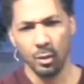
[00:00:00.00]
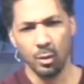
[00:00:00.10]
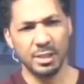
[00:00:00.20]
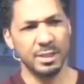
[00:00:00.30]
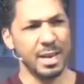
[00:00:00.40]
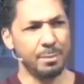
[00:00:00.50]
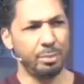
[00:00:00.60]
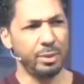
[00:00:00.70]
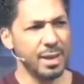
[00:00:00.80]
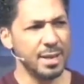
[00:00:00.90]
was to take
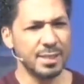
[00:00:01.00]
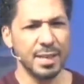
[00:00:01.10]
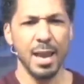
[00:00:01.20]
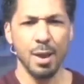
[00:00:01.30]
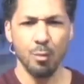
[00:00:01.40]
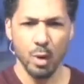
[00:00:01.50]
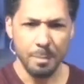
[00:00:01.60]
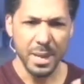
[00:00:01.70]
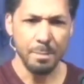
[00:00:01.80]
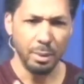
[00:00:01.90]
place, it
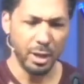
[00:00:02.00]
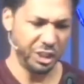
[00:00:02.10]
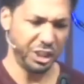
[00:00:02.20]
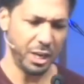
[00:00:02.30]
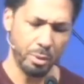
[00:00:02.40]
would be bloodshed.